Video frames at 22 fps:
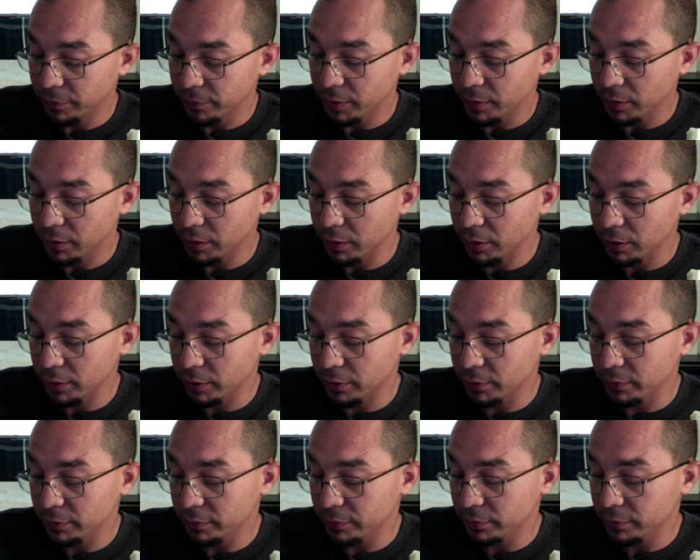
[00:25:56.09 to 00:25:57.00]
You know?
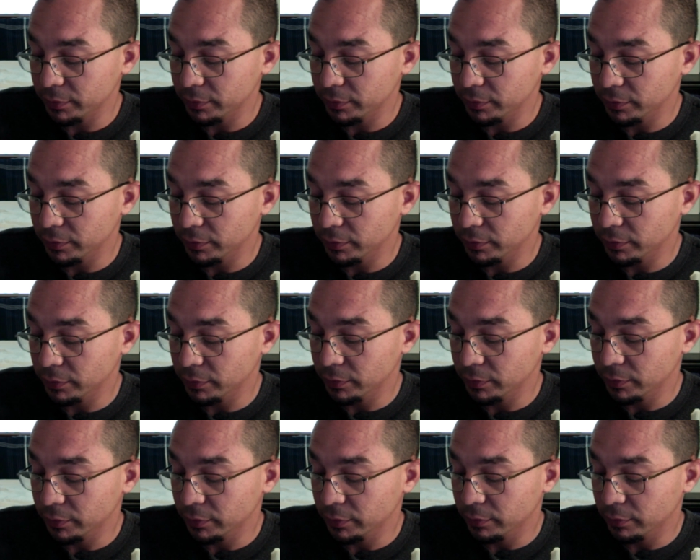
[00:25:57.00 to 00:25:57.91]

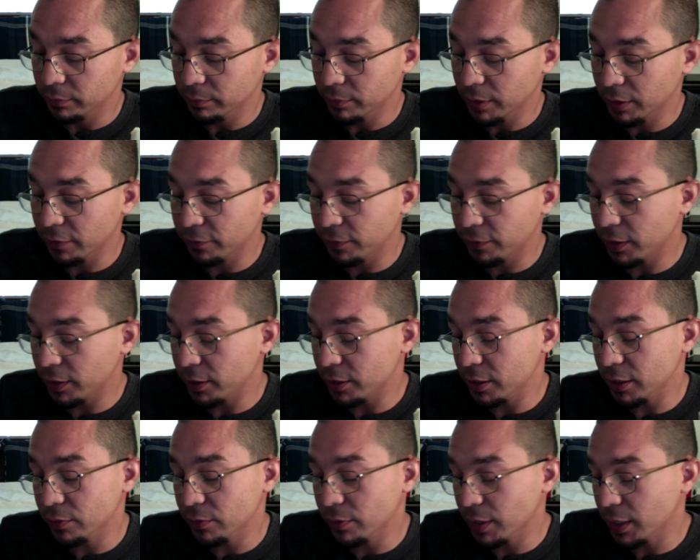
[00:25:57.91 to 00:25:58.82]
Motherfuckers
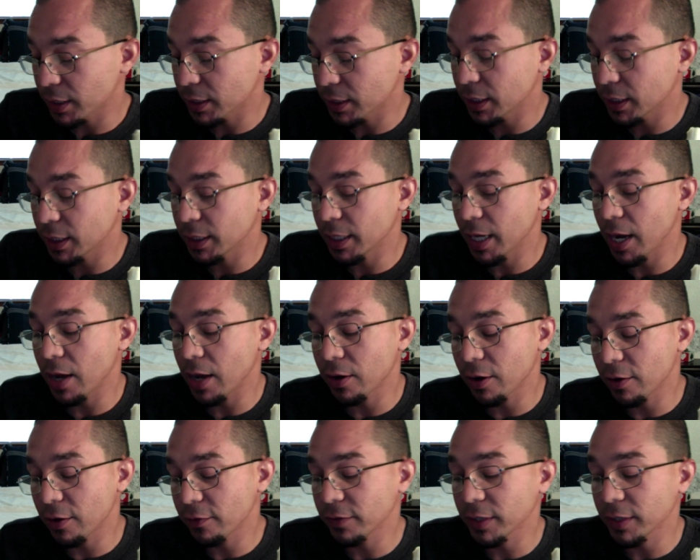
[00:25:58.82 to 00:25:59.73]
just want to sit down
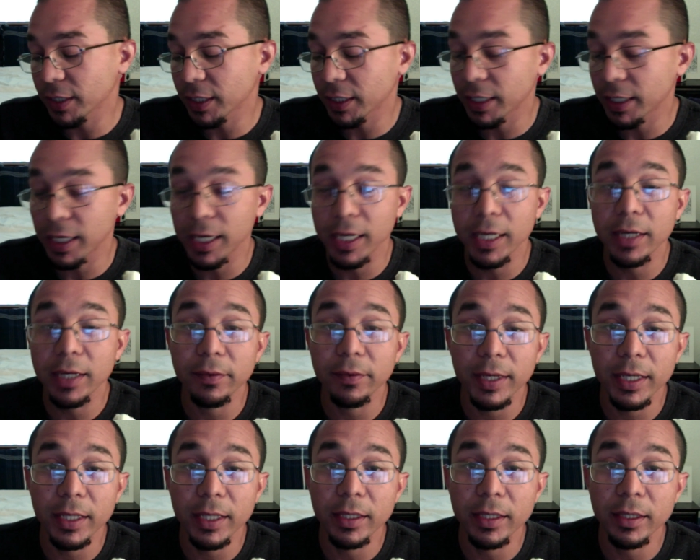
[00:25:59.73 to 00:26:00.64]
all fucking day
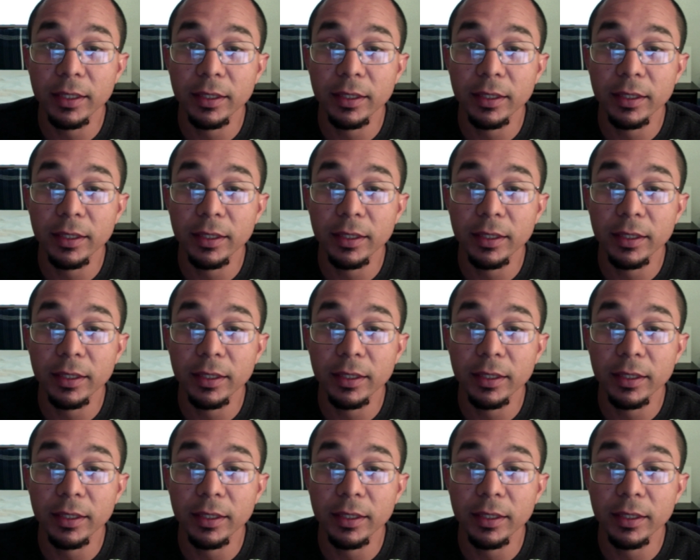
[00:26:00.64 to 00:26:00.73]
anyway.